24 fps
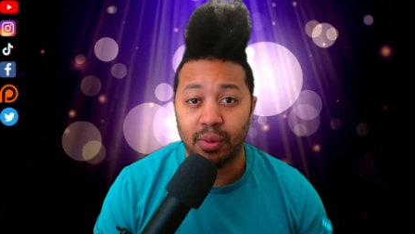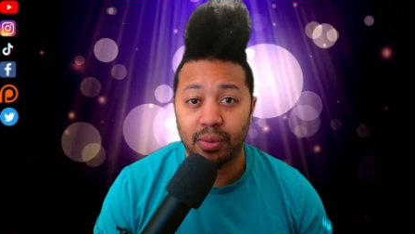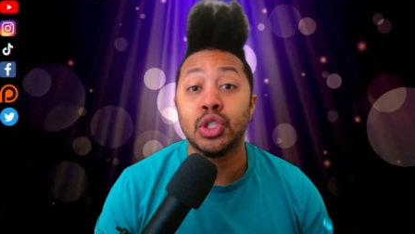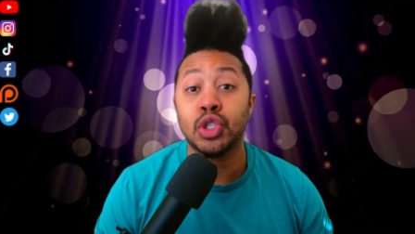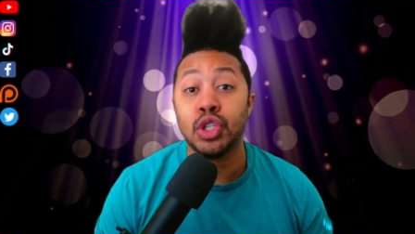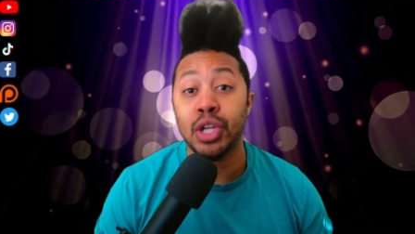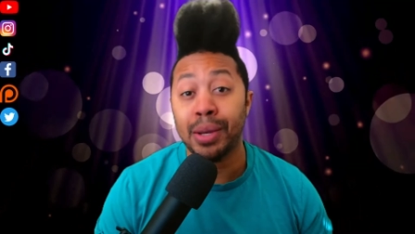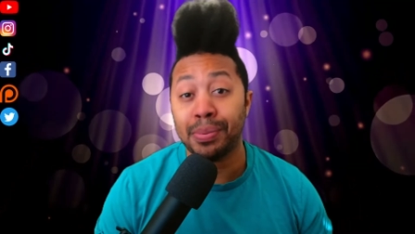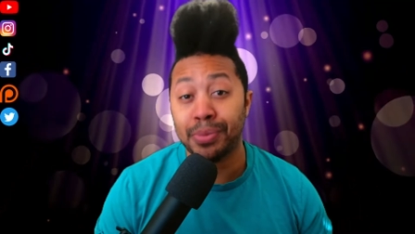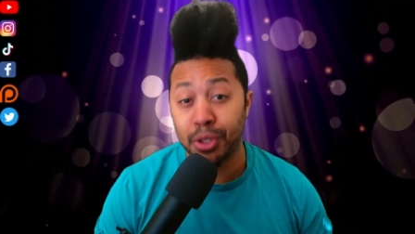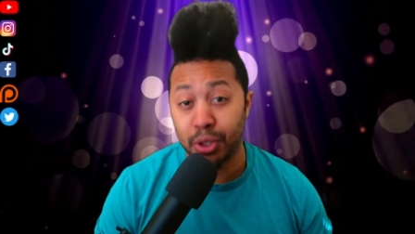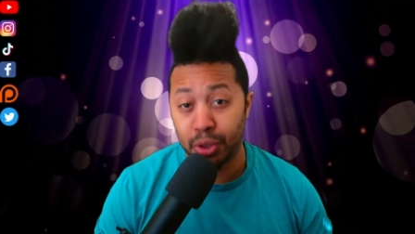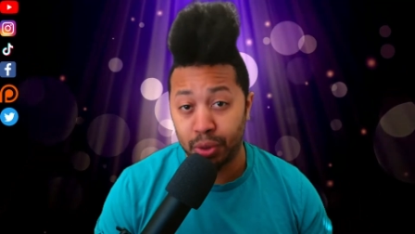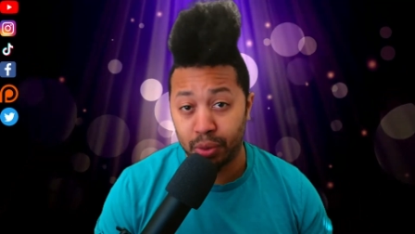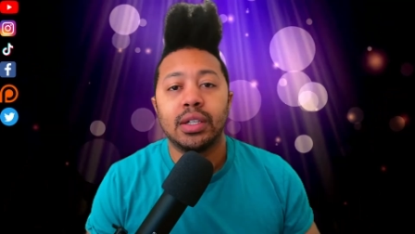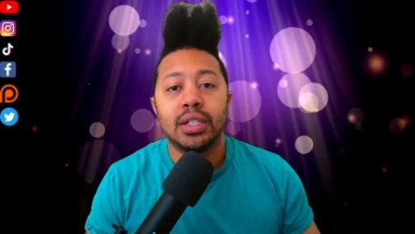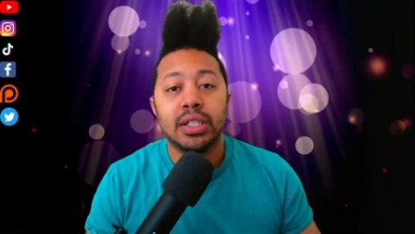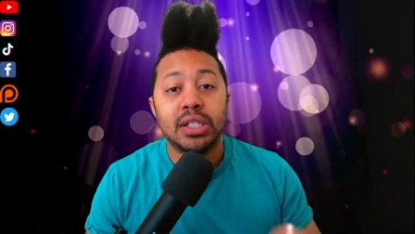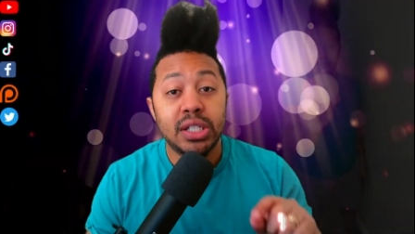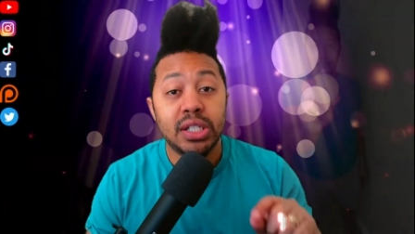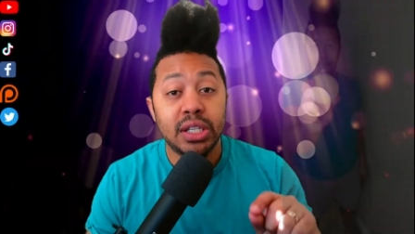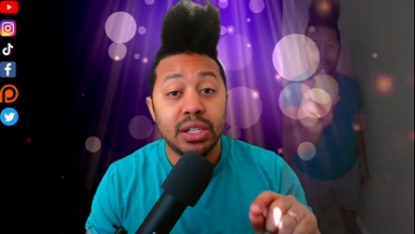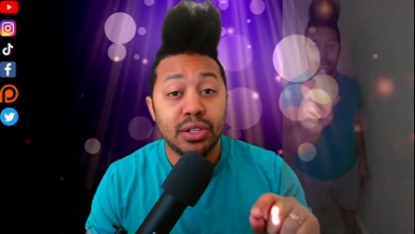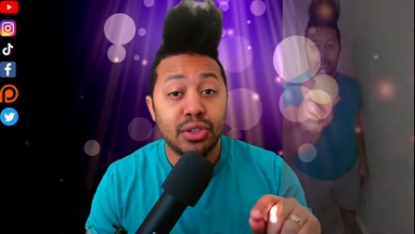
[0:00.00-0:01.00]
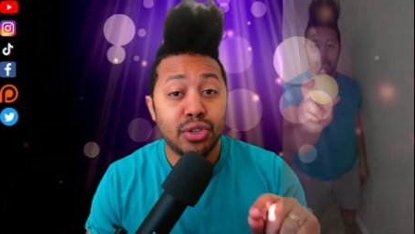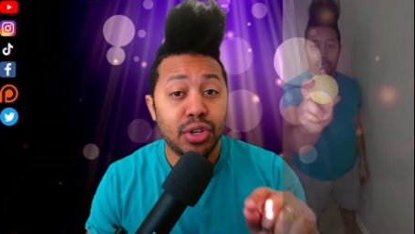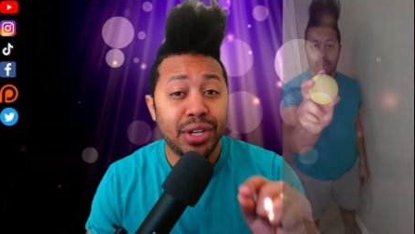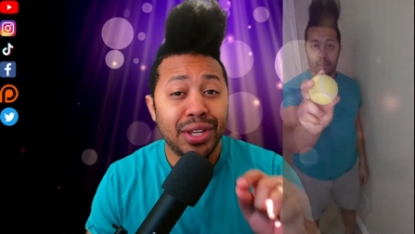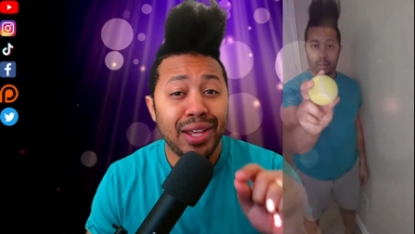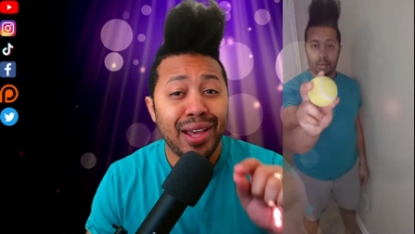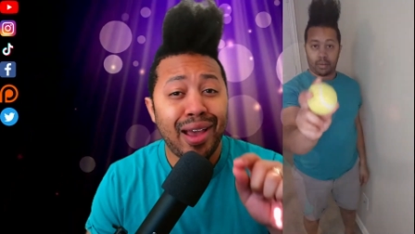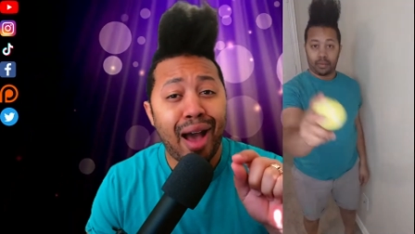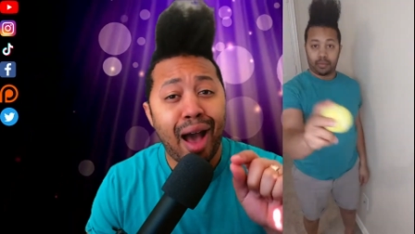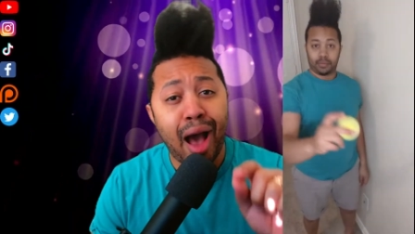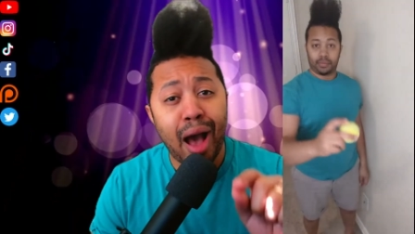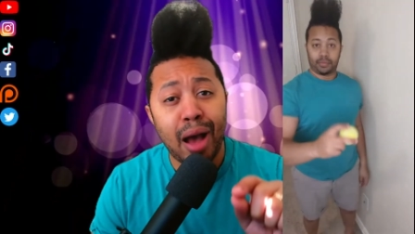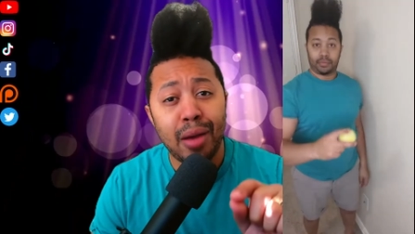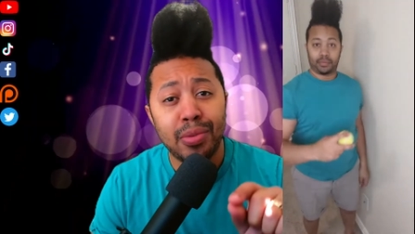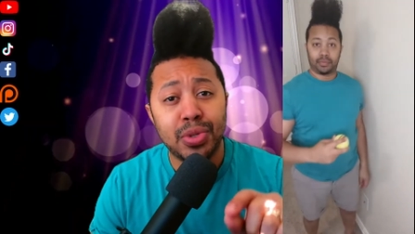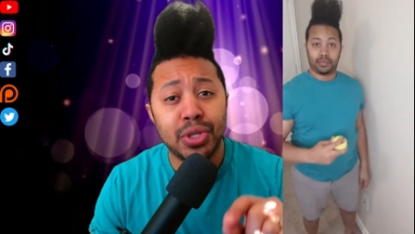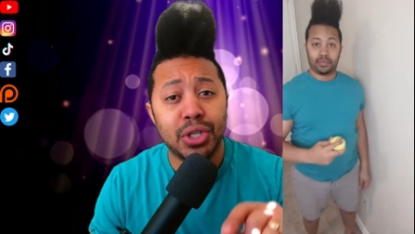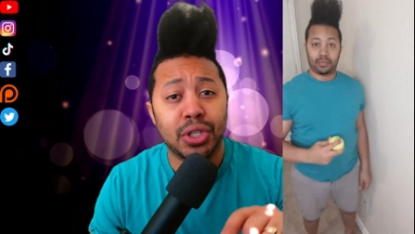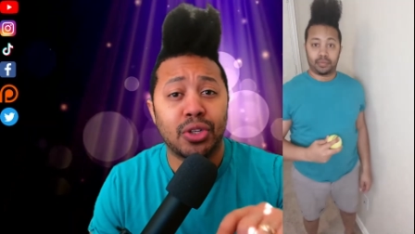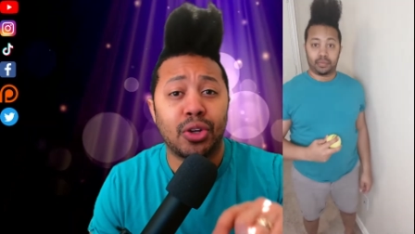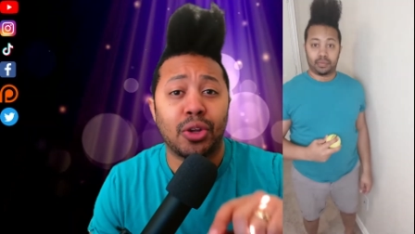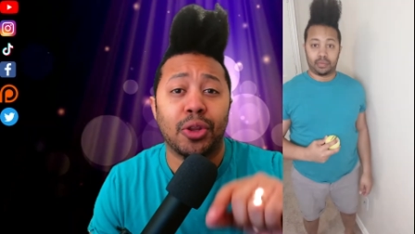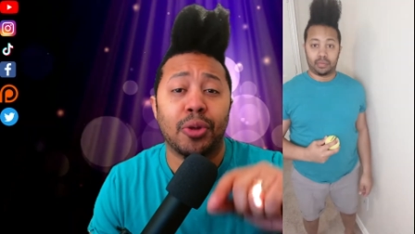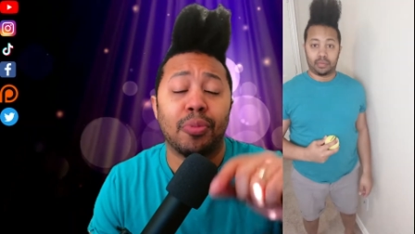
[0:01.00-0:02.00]
Step 2, center the
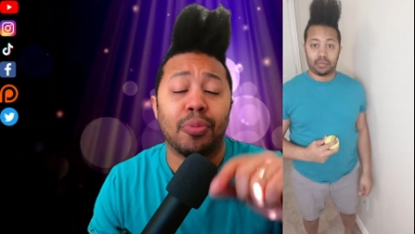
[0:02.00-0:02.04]
object on the